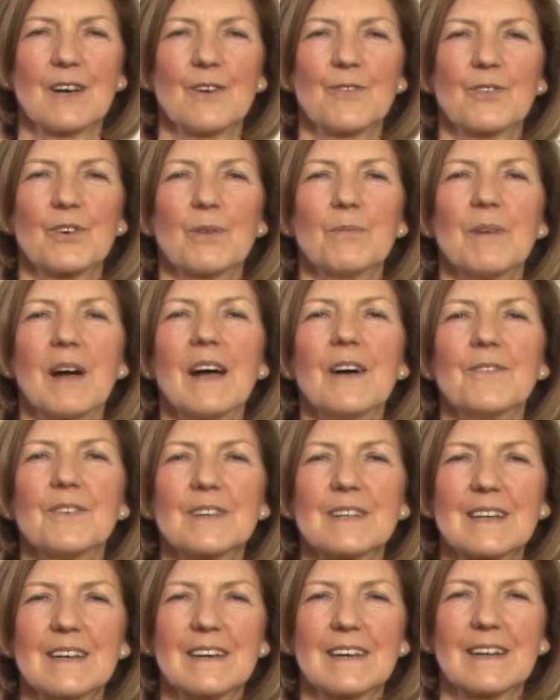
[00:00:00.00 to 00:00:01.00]
from
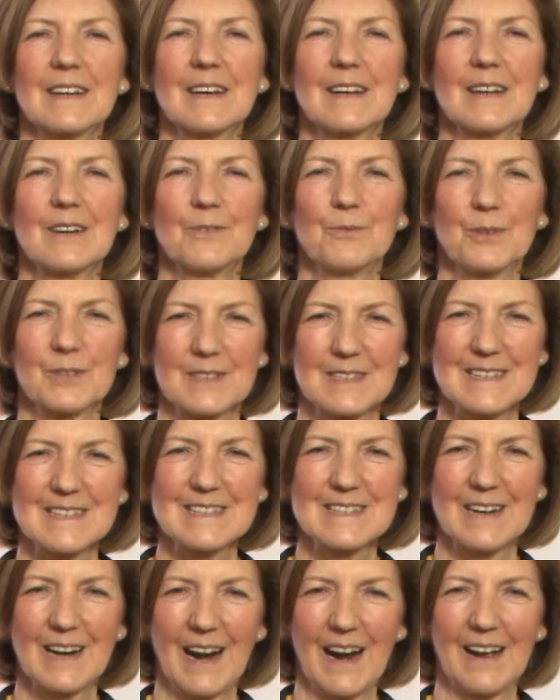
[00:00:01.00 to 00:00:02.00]
everything what
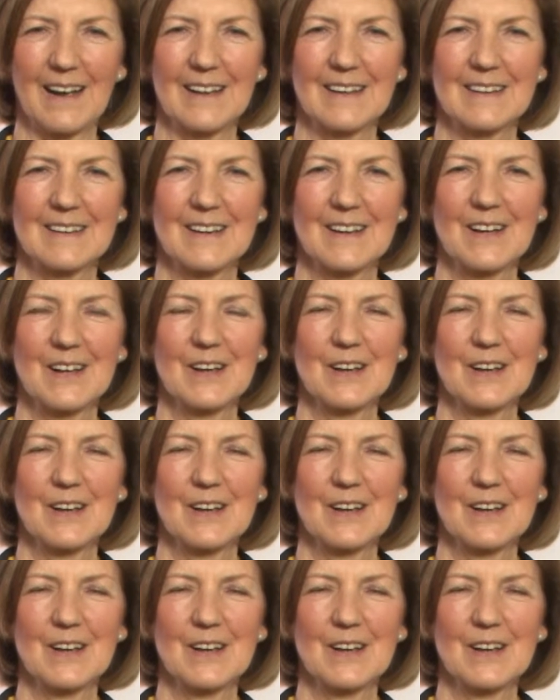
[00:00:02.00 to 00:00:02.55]
is right.